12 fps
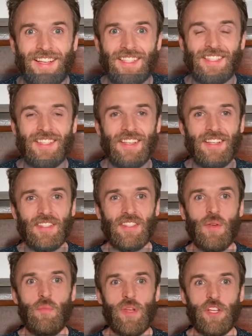
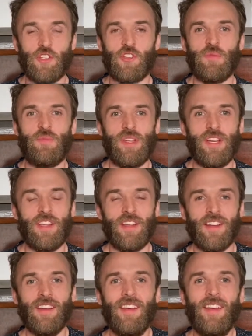some mainstream
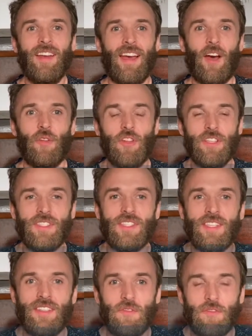media outlets
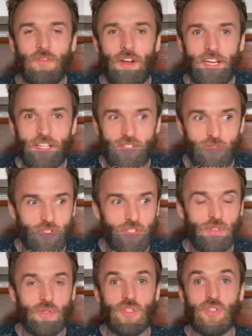and financial
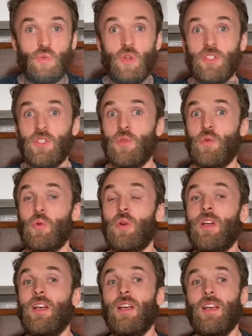institutions want to
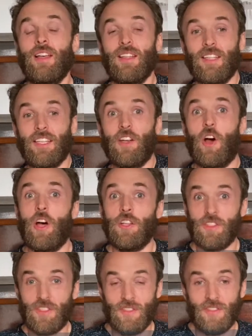lead
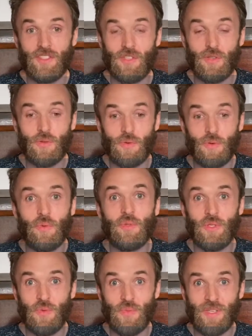on to
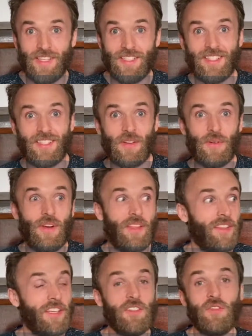be. So I
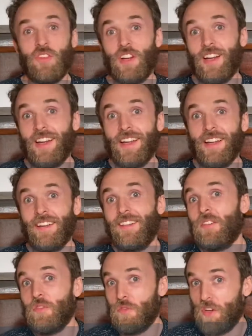think it's very,
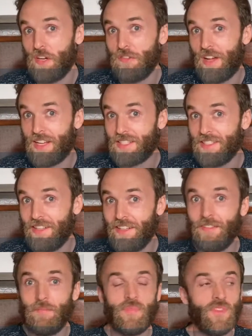very
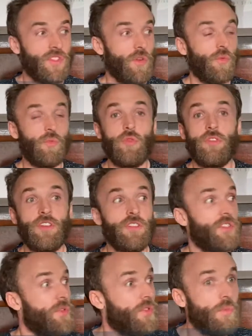fascinating. So we're moving
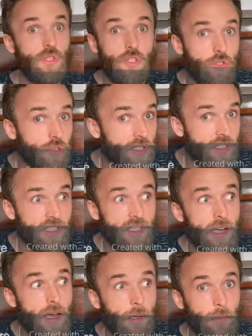into some interesting
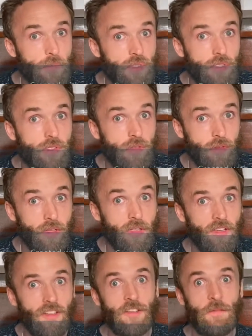times, I
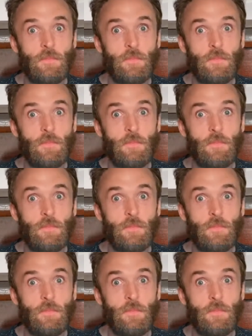think.